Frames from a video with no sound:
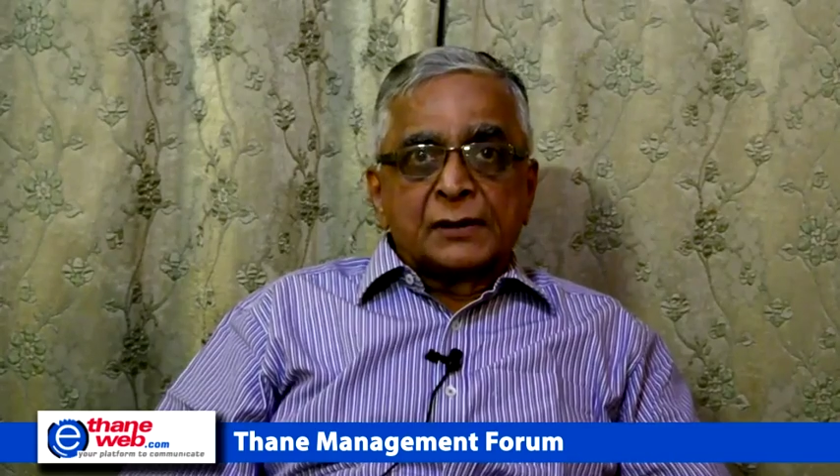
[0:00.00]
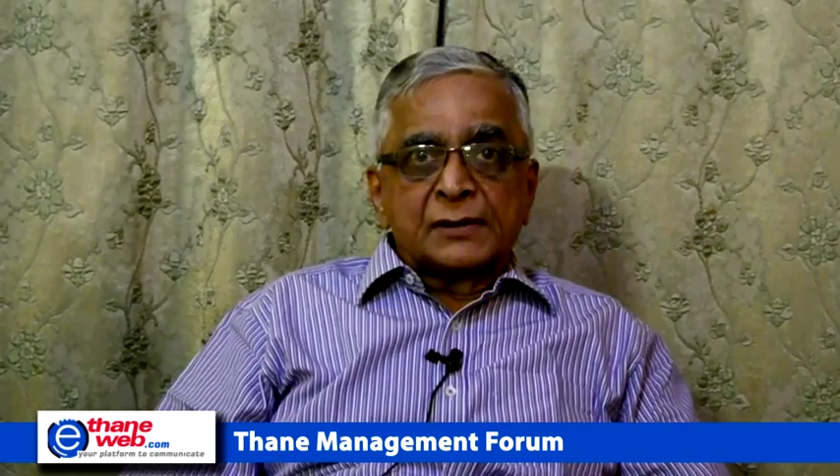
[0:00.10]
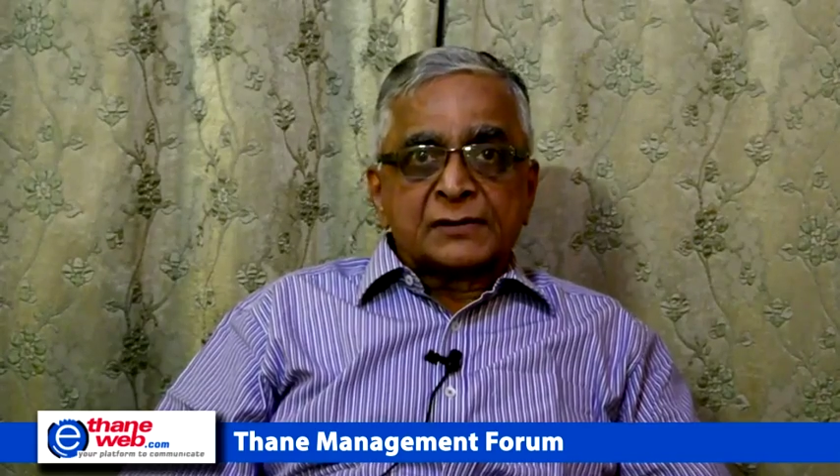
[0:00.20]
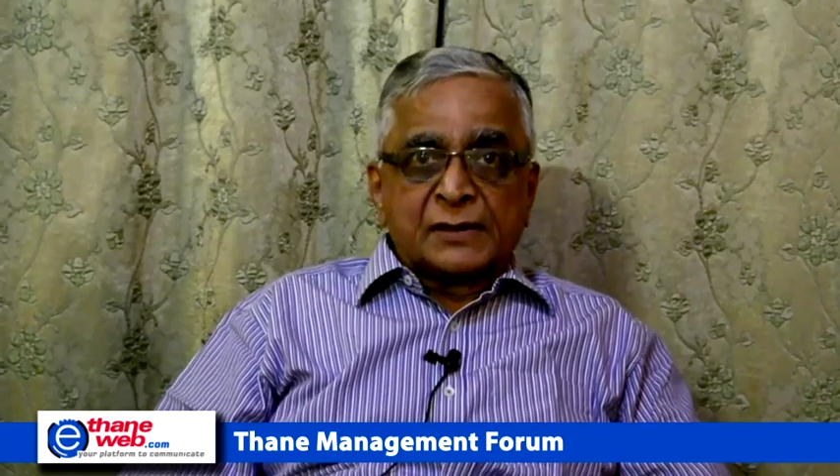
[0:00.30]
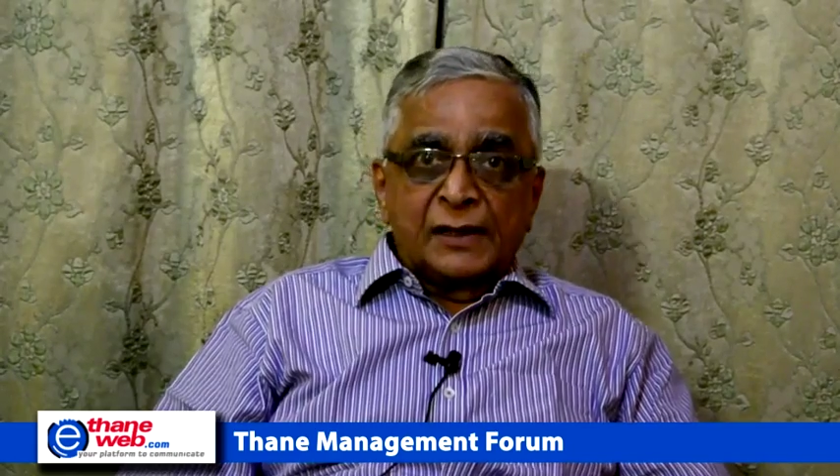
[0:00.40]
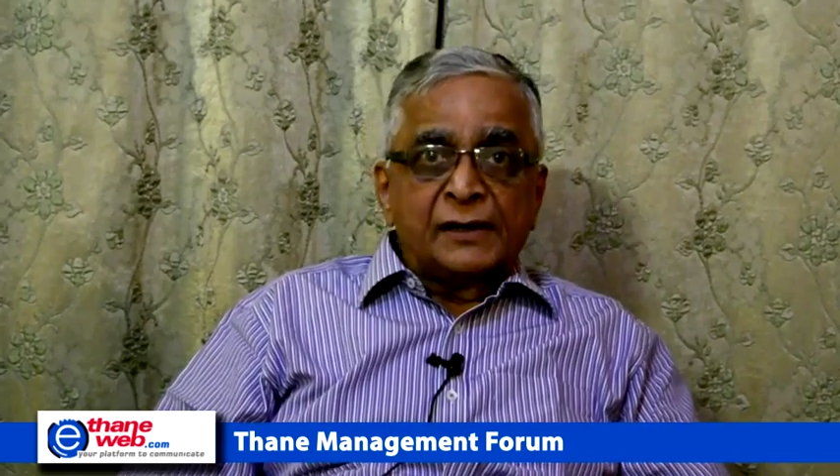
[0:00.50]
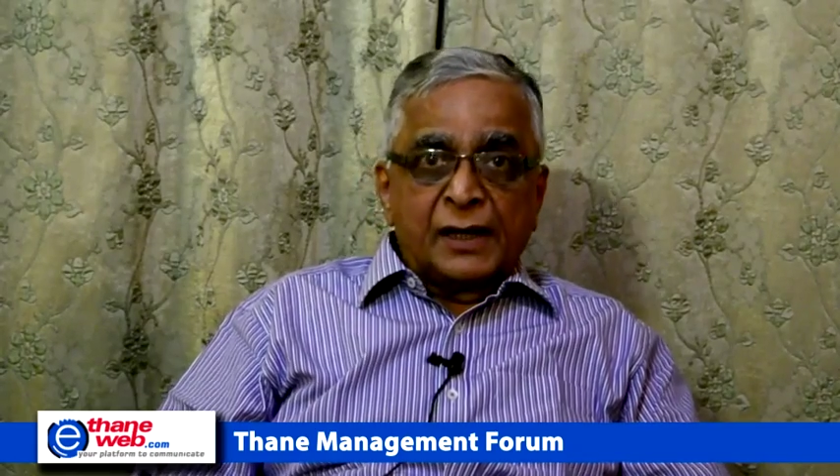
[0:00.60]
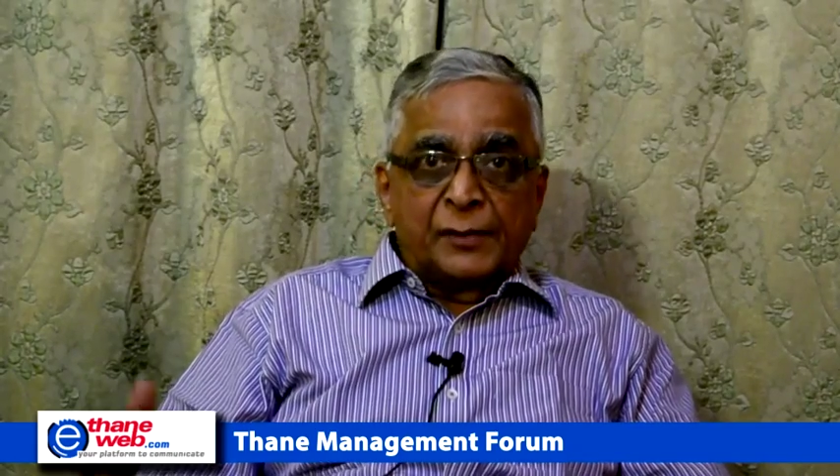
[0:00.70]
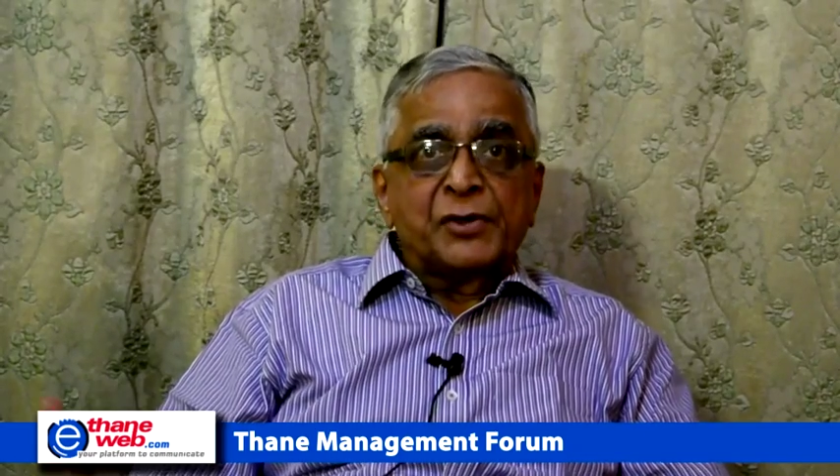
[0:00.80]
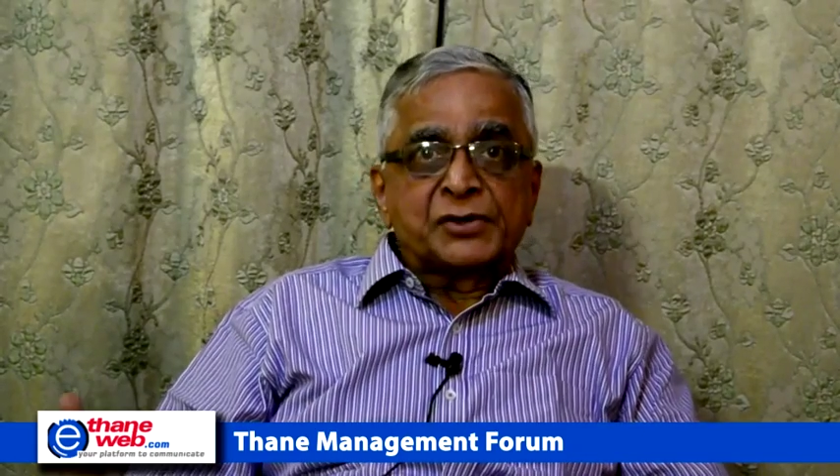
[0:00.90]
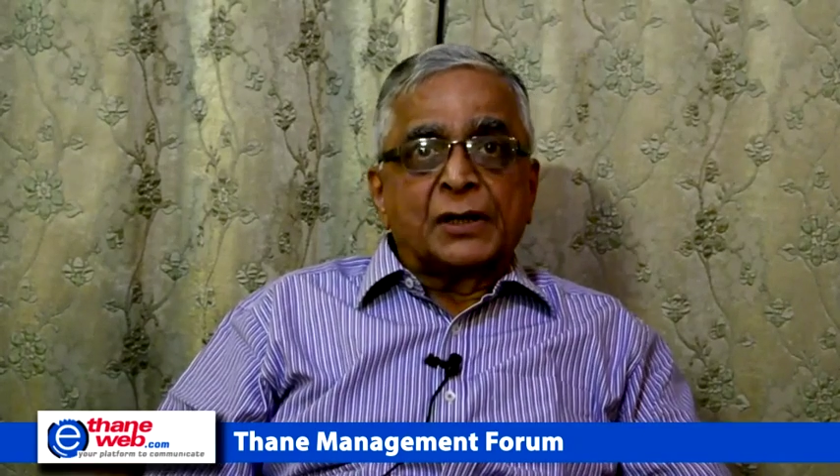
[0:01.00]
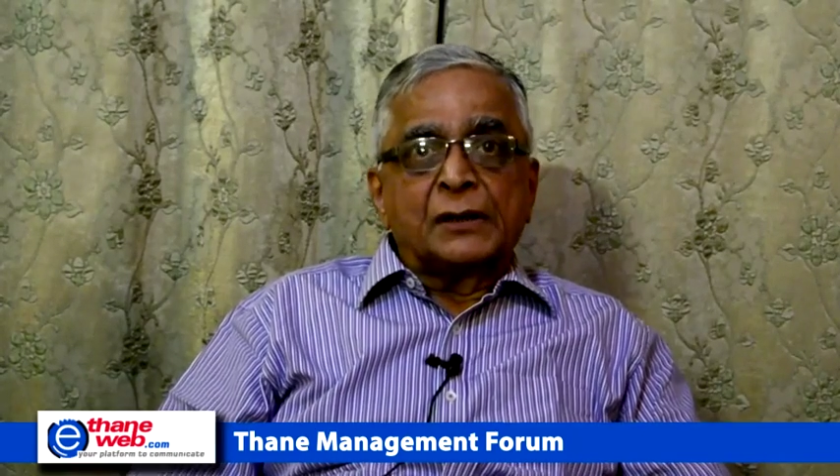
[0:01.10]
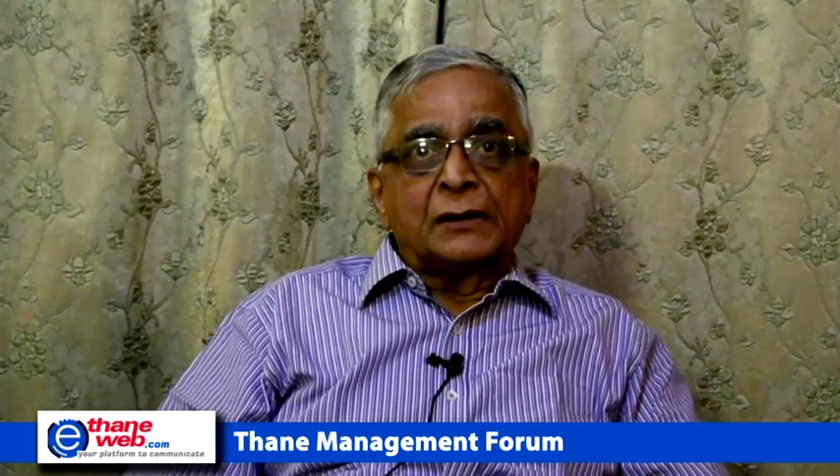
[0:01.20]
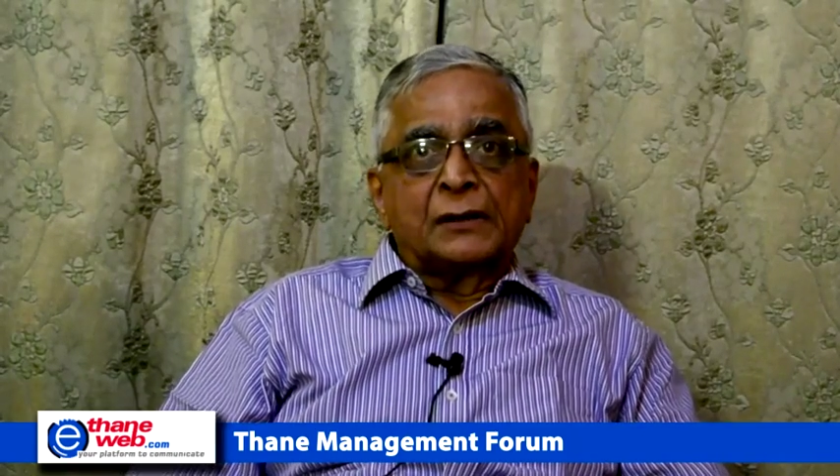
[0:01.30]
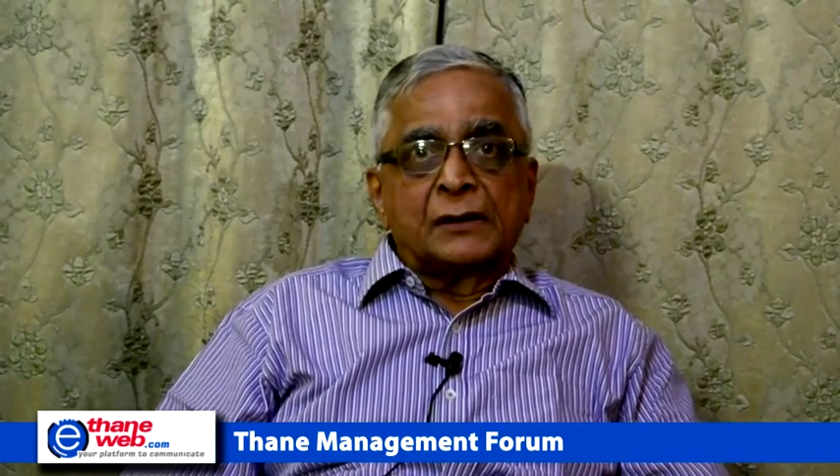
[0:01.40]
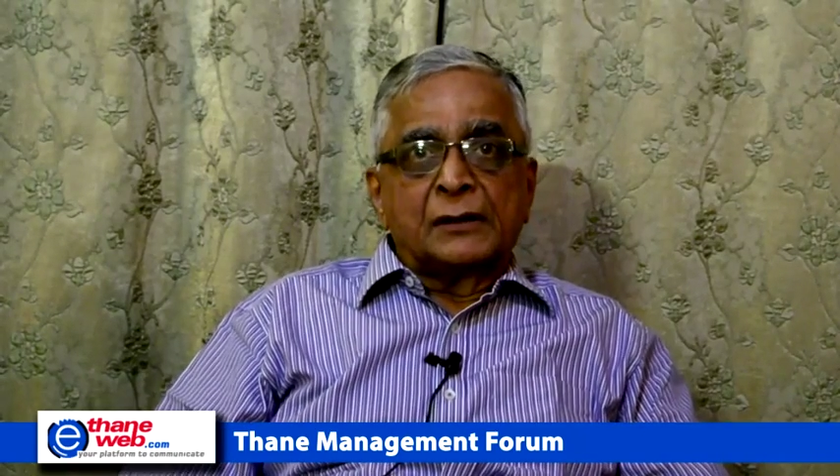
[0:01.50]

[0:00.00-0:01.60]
Skill India Mission